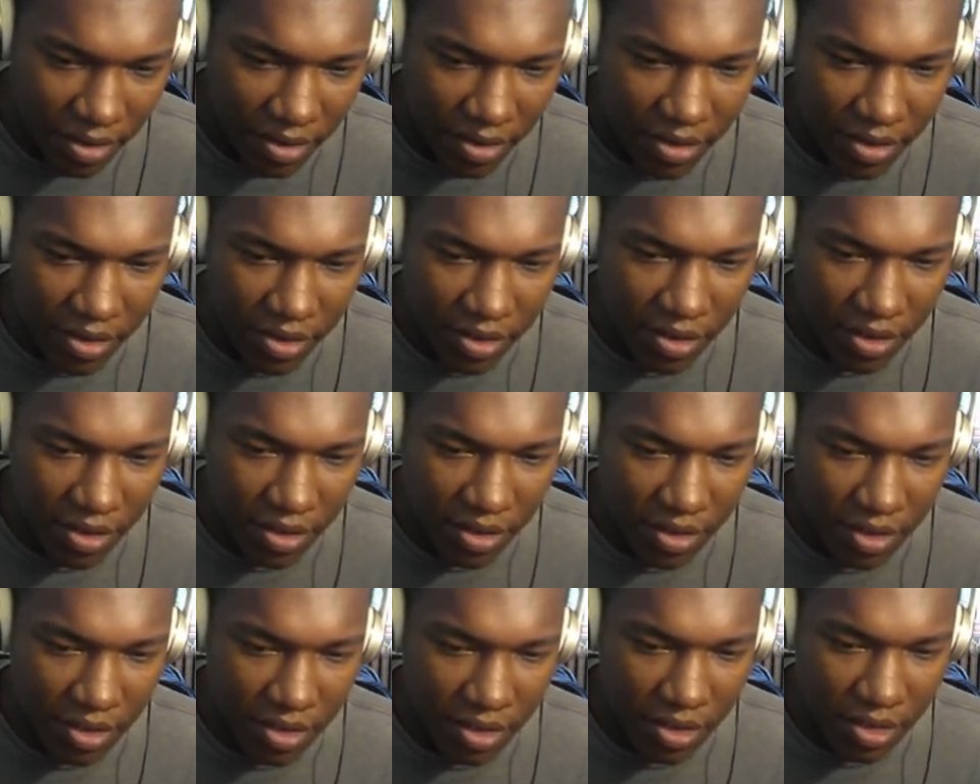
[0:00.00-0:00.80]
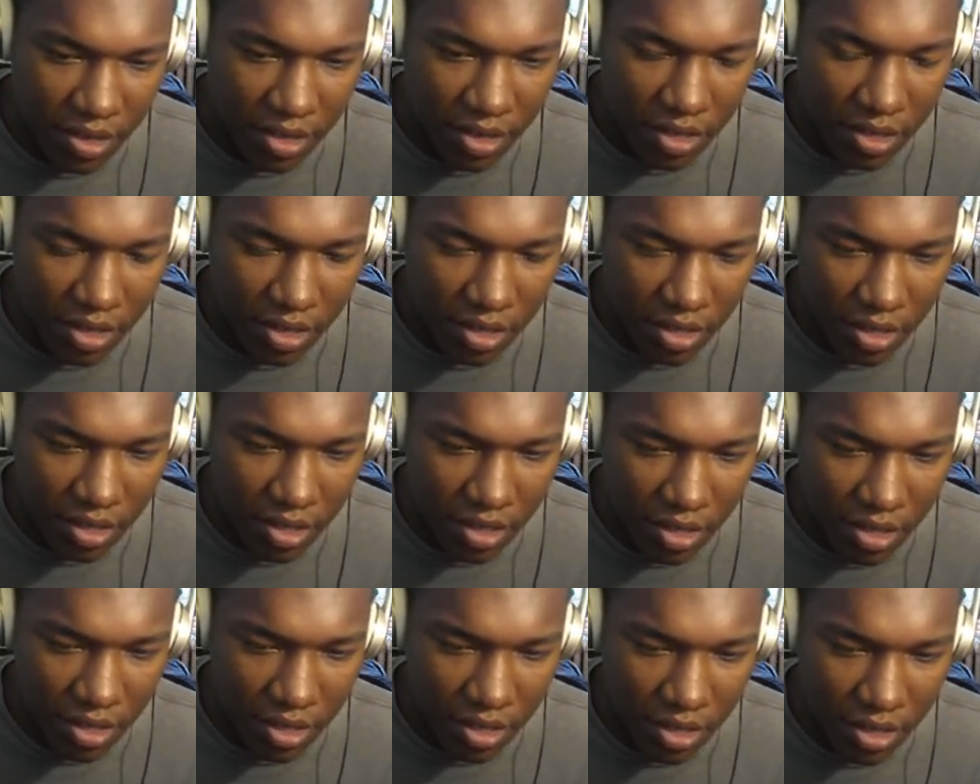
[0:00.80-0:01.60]

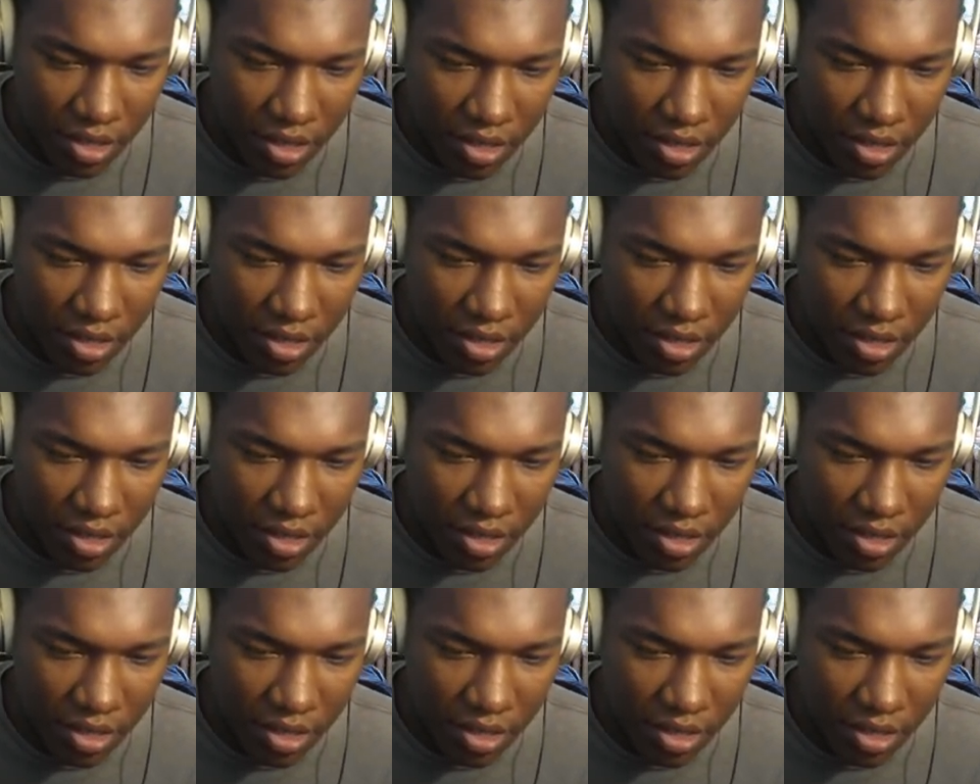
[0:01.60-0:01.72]
[no speech]